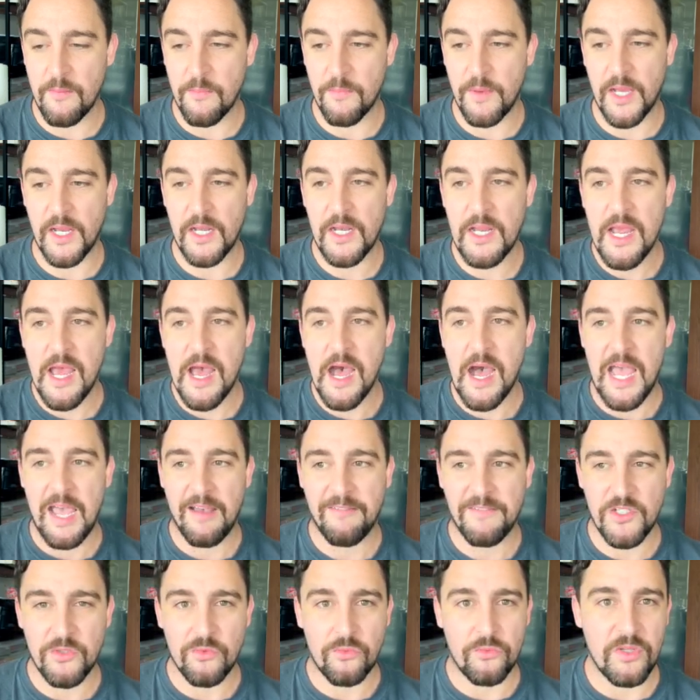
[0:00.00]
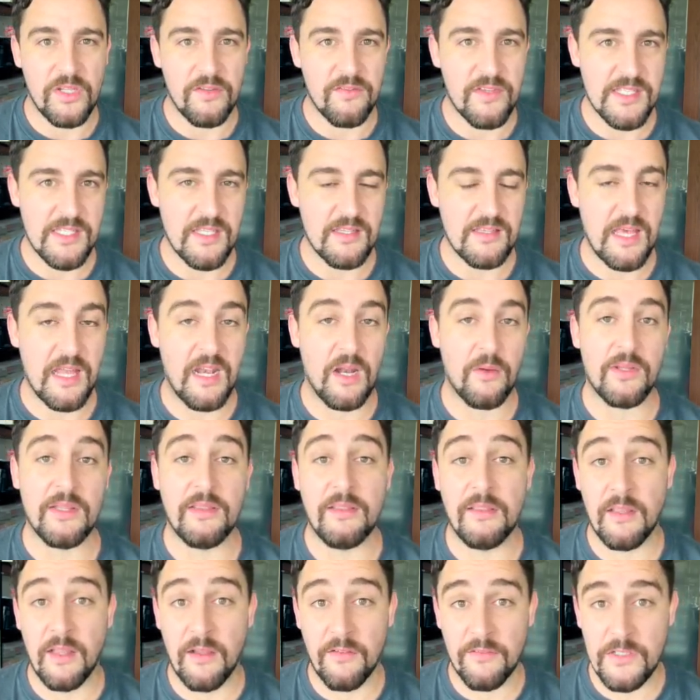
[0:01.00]
but I have to revisit that. I would
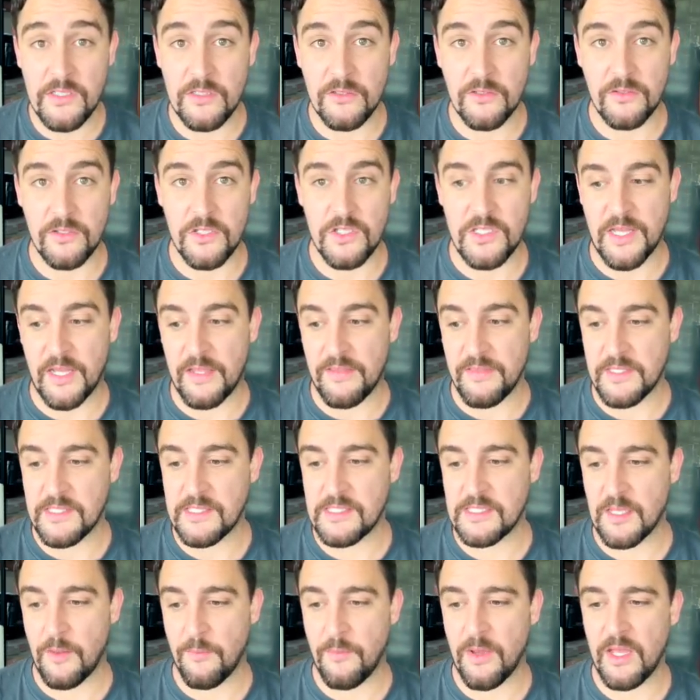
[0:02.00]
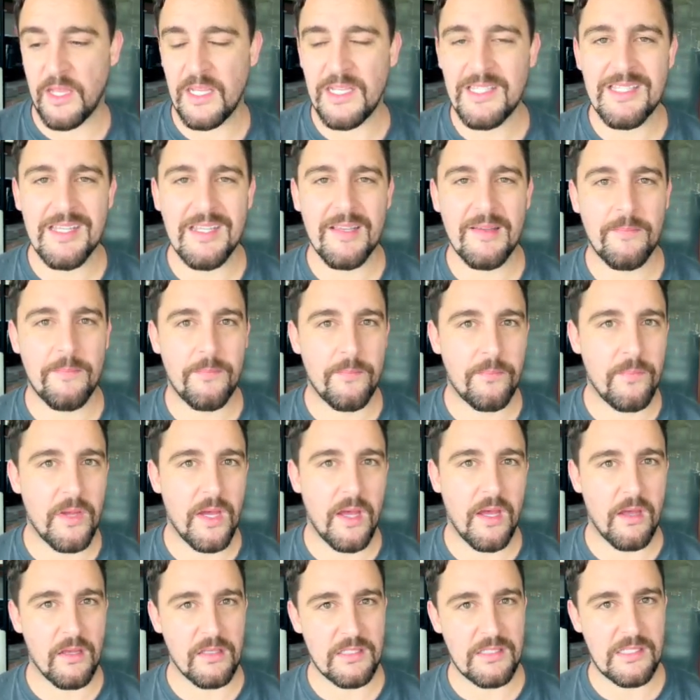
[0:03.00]
love to launch that in the summer. It's a
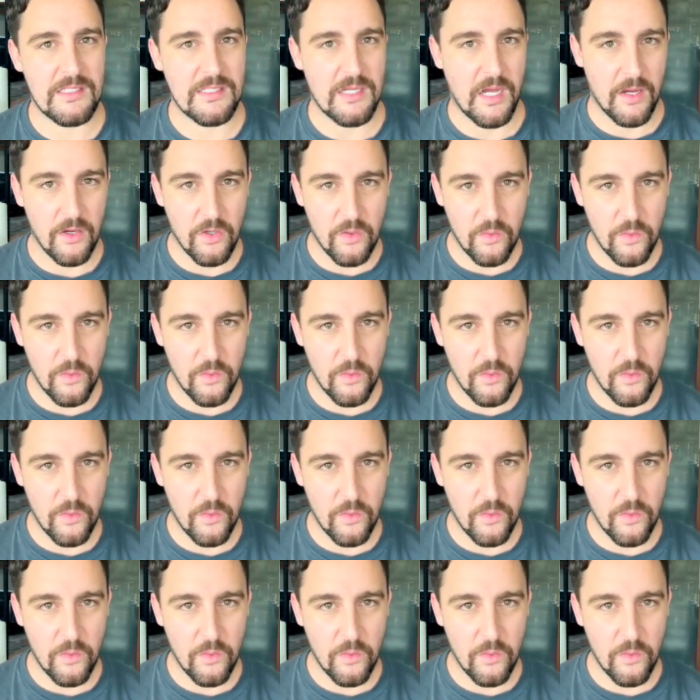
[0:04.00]
style